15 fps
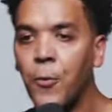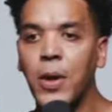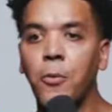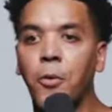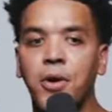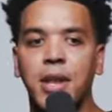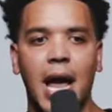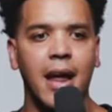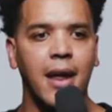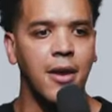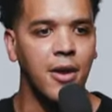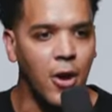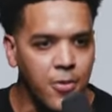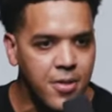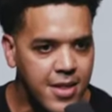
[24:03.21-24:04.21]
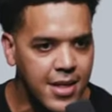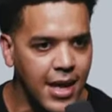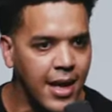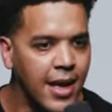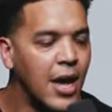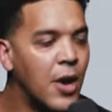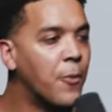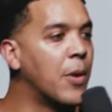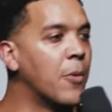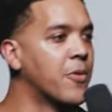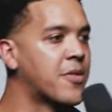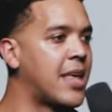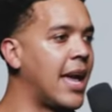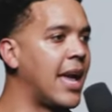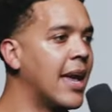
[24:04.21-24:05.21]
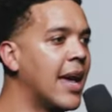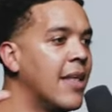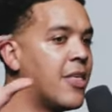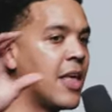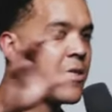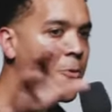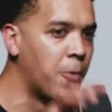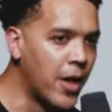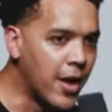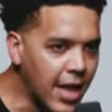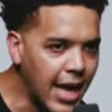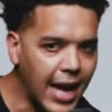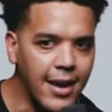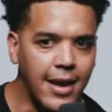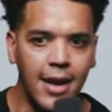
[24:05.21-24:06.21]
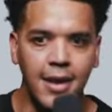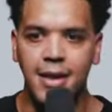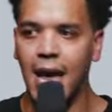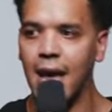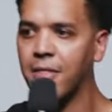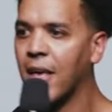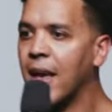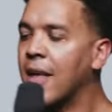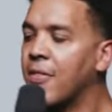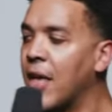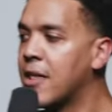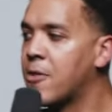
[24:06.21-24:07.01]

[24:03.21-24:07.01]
we will diagnose it, we will say, This will end in death,